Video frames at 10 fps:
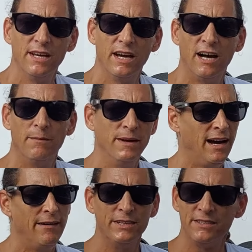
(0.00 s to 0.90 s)

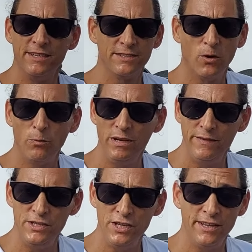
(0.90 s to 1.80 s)
obviously this whole
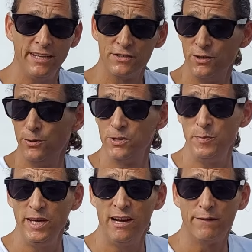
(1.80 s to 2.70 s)
PVG thing is new, this
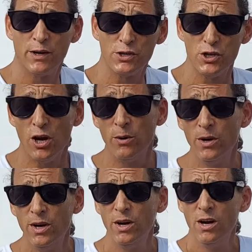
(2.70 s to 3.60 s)
being our first show.
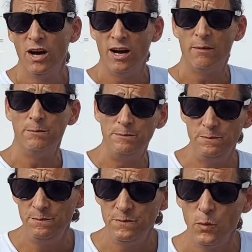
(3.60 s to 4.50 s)

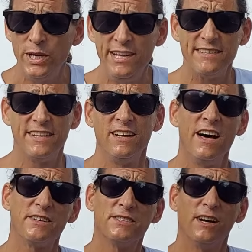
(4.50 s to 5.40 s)
We're testing a
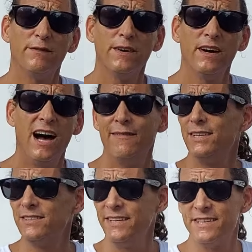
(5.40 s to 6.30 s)
lot of stuff.
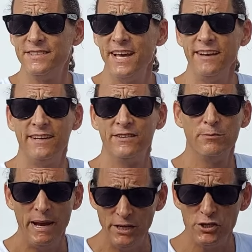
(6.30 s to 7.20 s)
Obviously the set is
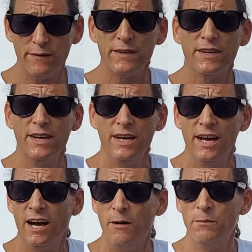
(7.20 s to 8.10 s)
makeshift.
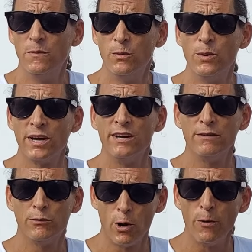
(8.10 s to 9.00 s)
We're going to
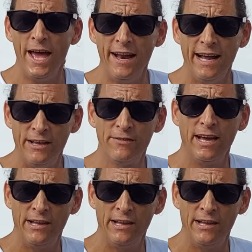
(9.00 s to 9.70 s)
grow that as